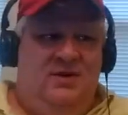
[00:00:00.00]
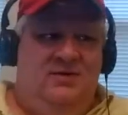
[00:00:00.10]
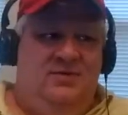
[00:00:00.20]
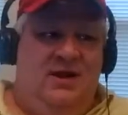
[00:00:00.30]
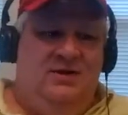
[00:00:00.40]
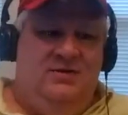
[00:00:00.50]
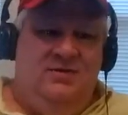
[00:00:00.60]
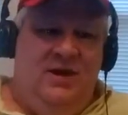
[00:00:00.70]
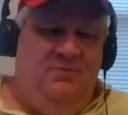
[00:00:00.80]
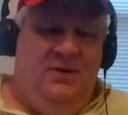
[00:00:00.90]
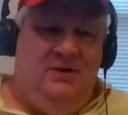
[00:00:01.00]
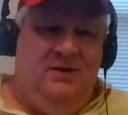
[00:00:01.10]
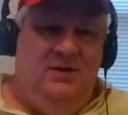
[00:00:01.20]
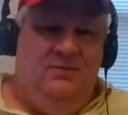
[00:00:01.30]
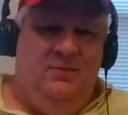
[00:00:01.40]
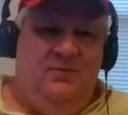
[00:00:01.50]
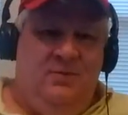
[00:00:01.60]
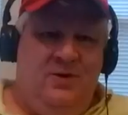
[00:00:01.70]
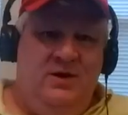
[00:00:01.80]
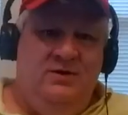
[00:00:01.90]
they picked it up for
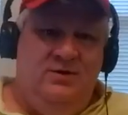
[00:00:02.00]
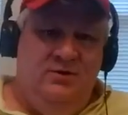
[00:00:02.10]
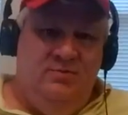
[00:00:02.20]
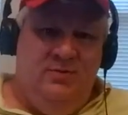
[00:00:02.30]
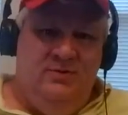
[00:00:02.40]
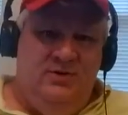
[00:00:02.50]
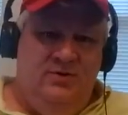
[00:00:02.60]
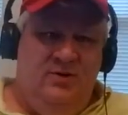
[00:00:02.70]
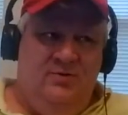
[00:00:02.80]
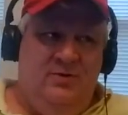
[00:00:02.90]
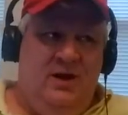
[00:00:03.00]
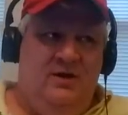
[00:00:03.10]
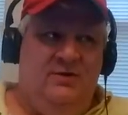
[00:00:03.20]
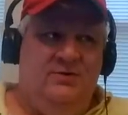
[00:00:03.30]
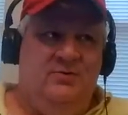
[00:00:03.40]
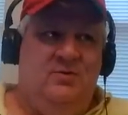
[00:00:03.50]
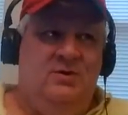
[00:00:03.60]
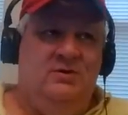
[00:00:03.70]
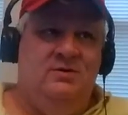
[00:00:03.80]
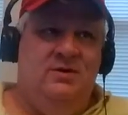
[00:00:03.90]
free. Do you know now there's
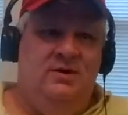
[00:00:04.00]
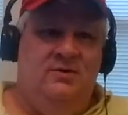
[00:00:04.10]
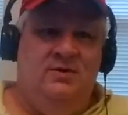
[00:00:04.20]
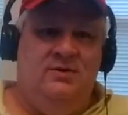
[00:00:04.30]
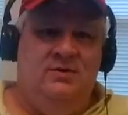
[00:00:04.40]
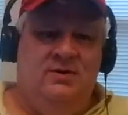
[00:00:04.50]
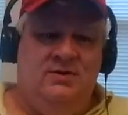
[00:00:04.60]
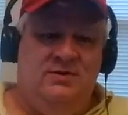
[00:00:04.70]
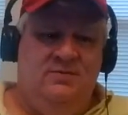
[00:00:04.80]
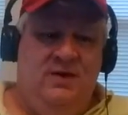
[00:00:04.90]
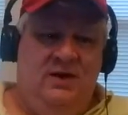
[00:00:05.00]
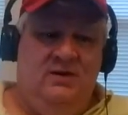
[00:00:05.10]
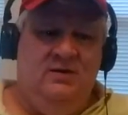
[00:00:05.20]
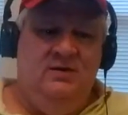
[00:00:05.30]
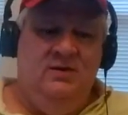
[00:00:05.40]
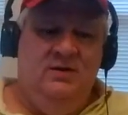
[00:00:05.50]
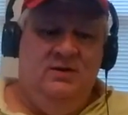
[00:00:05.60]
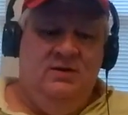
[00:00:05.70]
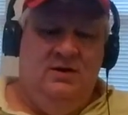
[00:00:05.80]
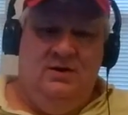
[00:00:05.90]
one here in Savannah?
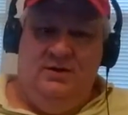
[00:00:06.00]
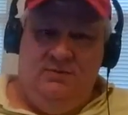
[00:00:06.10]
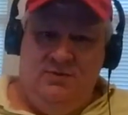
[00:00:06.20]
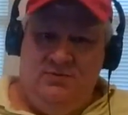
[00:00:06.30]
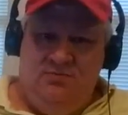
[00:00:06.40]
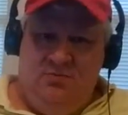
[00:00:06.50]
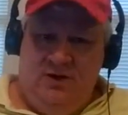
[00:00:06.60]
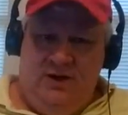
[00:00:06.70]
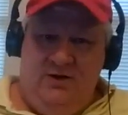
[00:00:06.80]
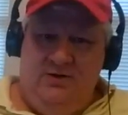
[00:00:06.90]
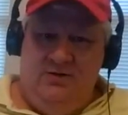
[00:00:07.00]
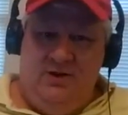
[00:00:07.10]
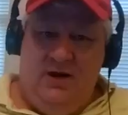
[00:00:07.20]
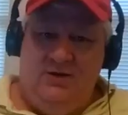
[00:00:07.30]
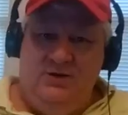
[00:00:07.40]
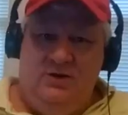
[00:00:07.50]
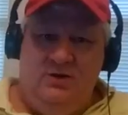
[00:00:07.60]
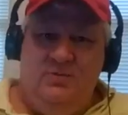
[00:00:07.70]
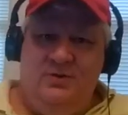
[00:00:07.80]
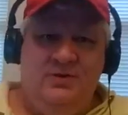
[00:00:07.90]
There was 1-800 Got
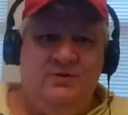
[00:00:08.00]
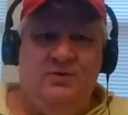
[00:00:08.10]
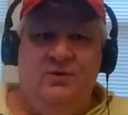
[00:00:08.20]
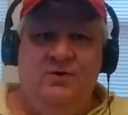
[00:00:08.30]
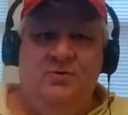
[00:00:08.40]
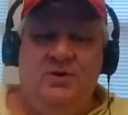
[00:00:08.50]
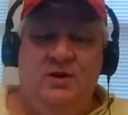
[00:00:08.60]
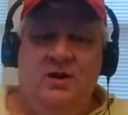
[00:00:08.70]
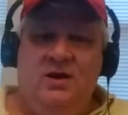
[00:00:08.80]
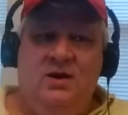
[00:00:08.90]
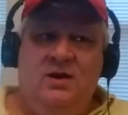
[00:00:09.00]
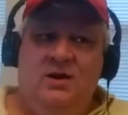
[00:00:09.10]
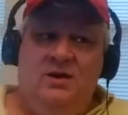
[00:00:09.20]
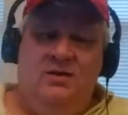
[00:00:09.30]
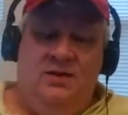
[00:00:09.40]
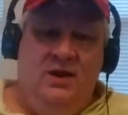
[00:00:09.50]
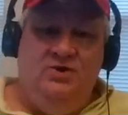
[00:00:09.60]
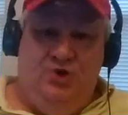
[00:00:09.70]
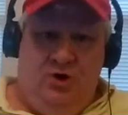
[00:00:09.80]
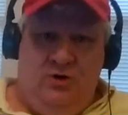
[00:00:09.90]
Junk, but there's a new one. They
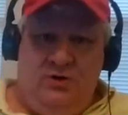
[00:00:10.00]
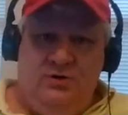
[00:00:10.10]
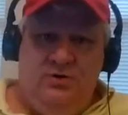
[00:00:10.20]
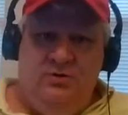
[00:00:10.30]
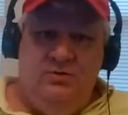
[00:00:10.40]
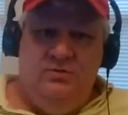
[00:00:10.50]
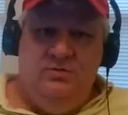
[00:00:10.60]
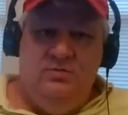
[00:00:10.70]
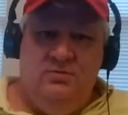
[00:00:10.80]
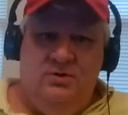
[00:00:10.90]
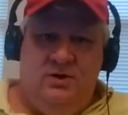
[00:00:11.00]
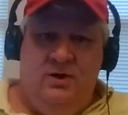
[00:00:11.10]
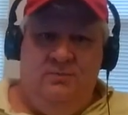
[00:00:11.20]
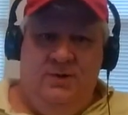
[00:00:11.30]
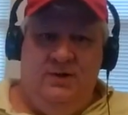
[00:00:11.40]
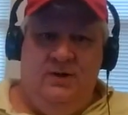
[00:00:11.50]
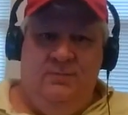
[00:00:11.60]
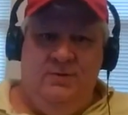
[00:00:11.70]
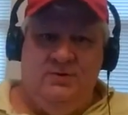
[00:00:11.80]
charge to come pick up your